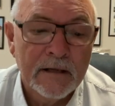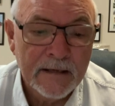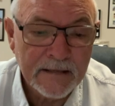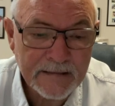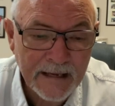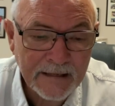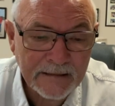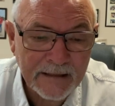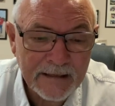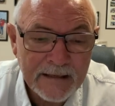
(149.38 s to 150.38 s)

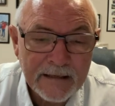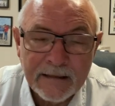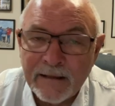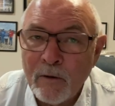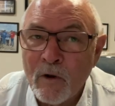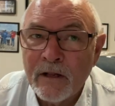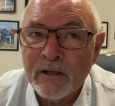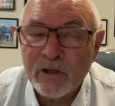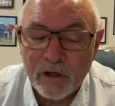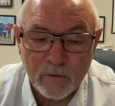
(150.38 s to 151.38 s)
Secondly, they wanted
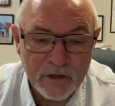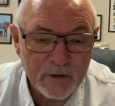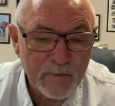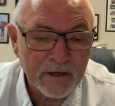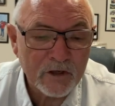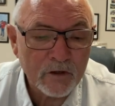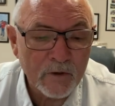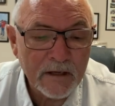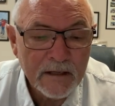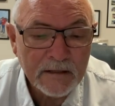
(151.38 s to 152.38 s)
the children's
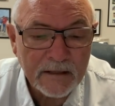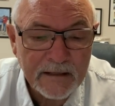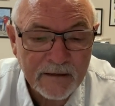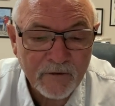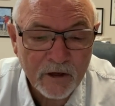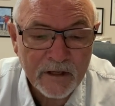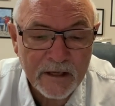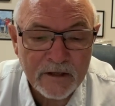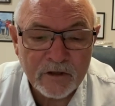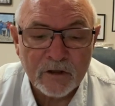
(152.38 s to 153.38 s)
ministry to give their
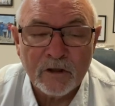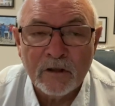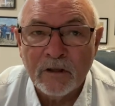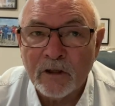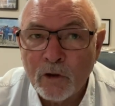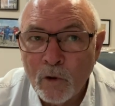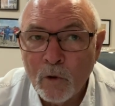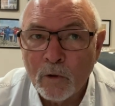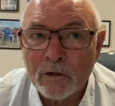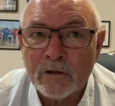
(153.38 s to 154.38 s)
kids the
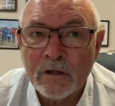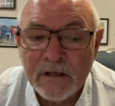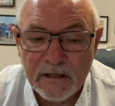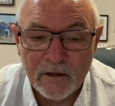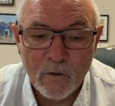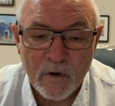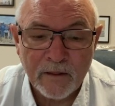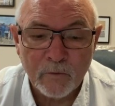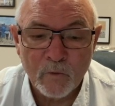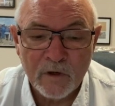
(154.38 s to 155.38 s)
tools to deal
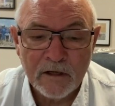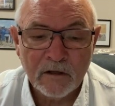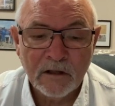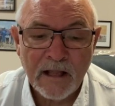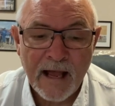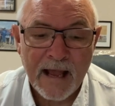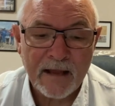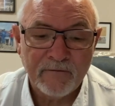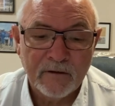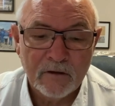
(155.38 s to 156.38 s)
with real
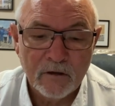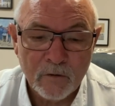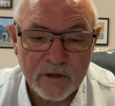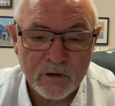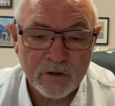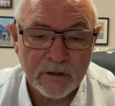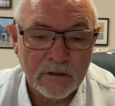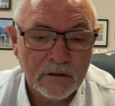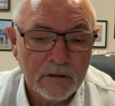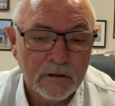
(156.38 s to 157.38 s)
life
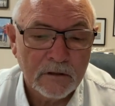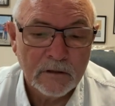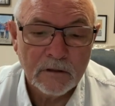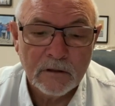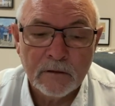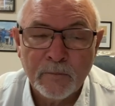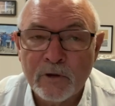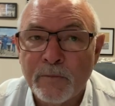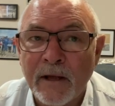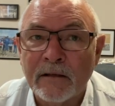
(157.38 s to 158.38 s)
Christian
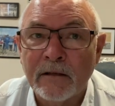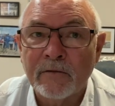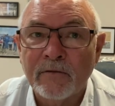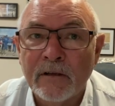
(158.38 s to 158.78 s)
perspective.